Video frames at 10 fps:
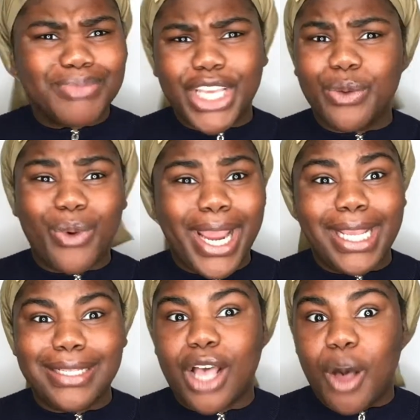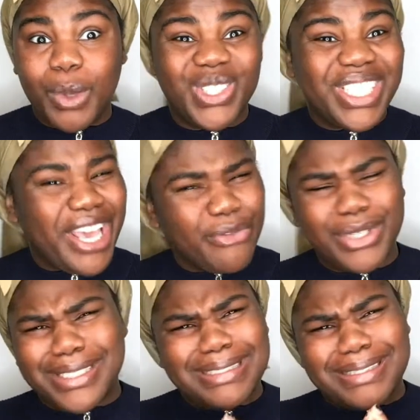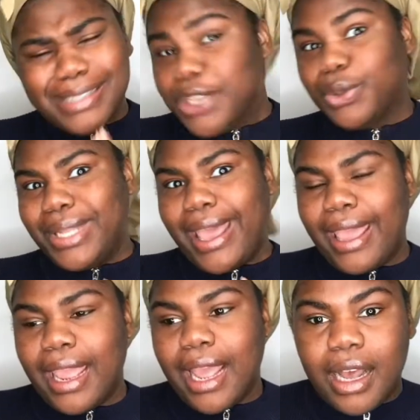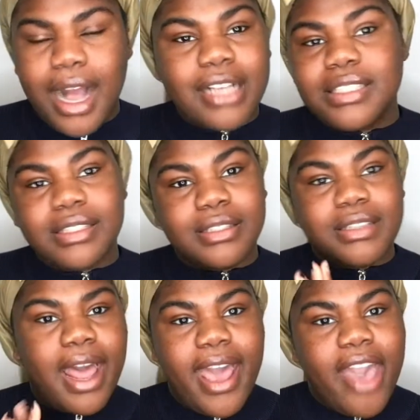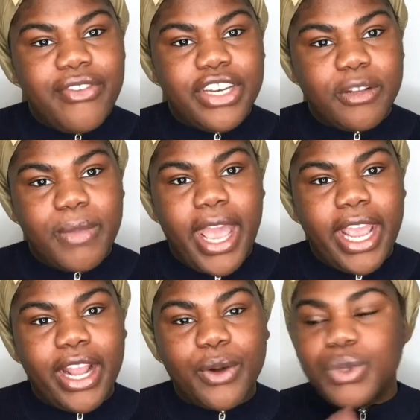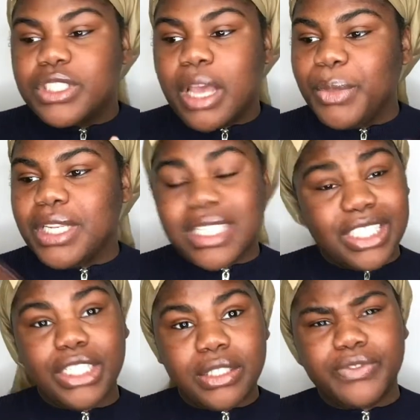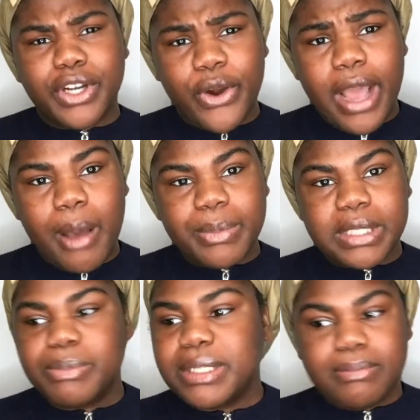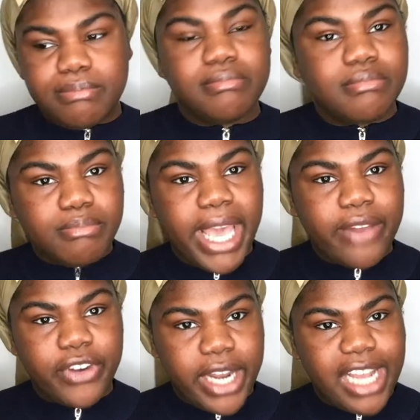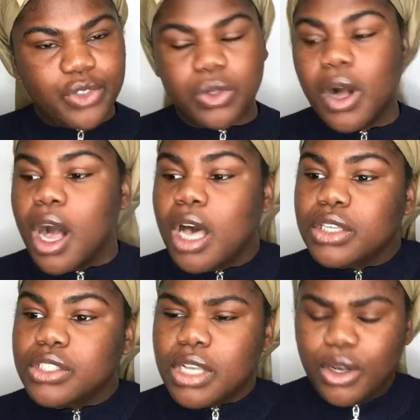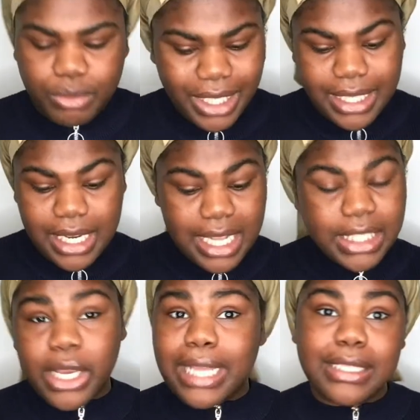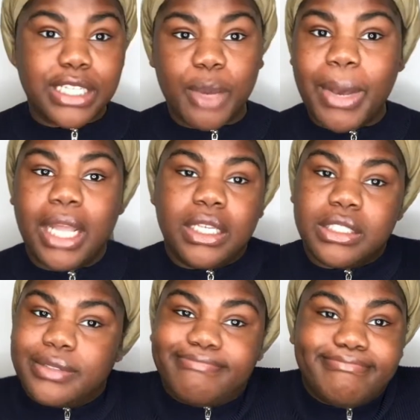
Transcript: it rains almost every single day, I haven't done my hair, which I mean, it's good for crops, but bad for natural. So, and then I still got this nail polish.